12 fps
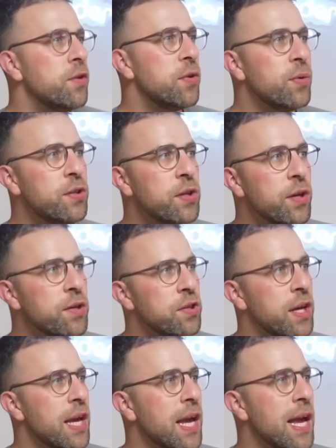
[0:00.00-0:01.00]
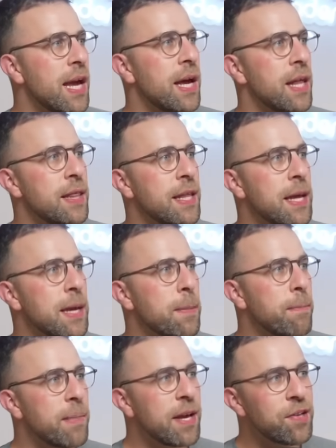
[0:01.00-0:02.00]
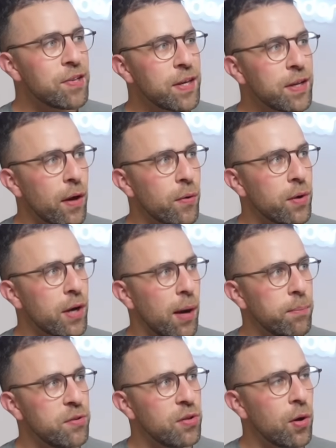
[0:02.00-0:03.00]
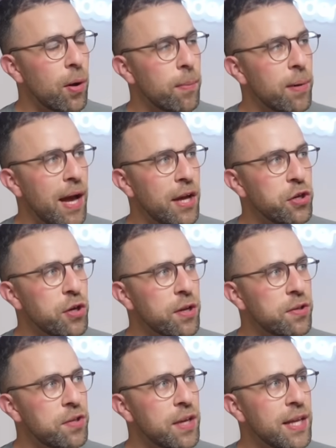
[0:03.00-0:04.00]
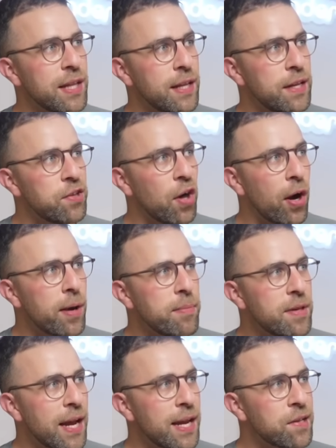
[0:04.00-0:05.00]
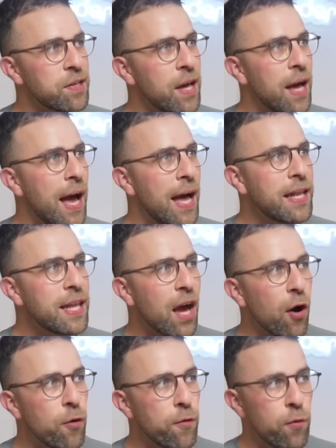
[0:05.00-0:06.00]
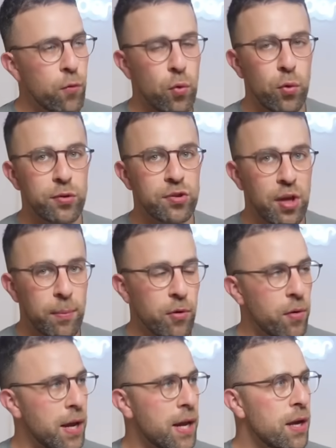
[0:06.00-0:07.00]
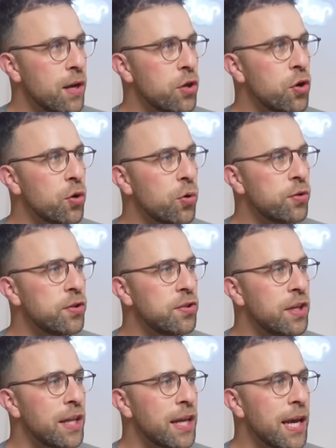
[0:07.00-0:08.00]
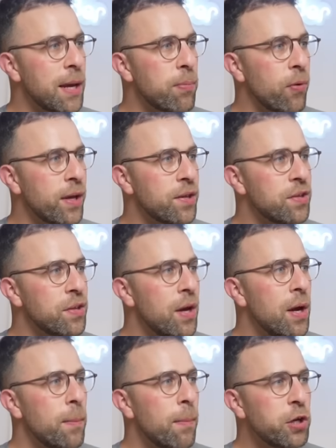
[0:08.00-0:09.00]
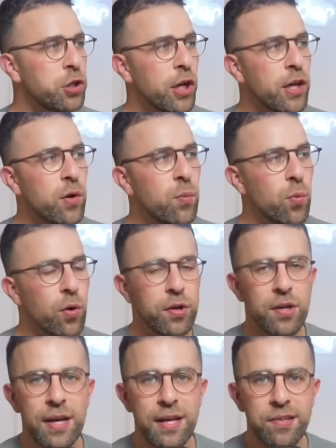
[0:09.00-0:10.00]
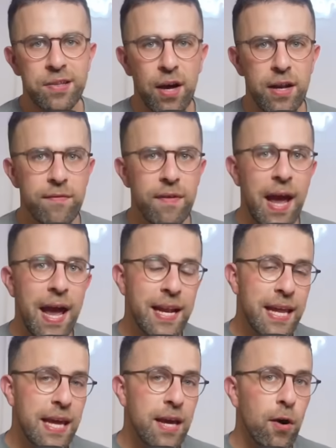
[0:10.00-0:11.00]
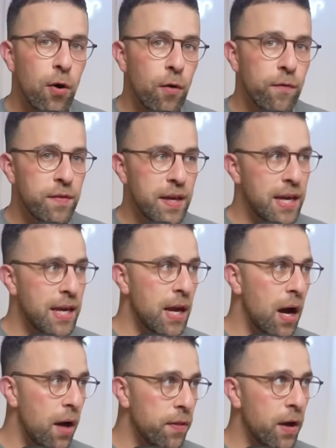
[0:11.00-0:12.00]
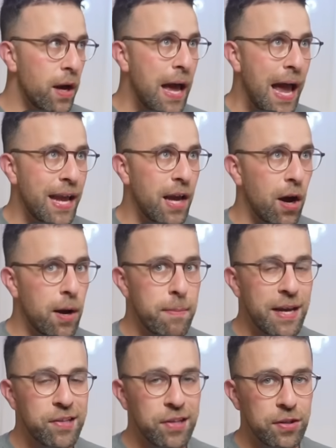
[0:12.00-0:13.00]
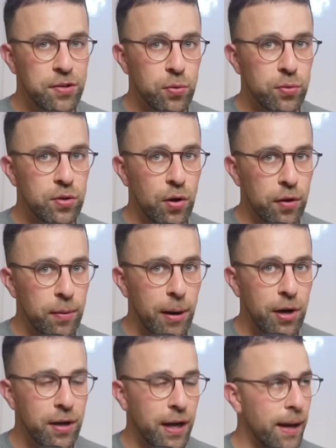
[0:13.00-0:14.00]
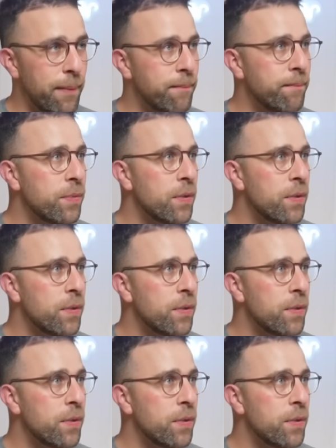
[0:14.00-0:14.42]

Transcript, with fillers: So as you can see here, the meeting note comes up and you can see the time, date, and the overall summary. You can also see the key points, much like you would inside of any of the other AI meeting tools on the market.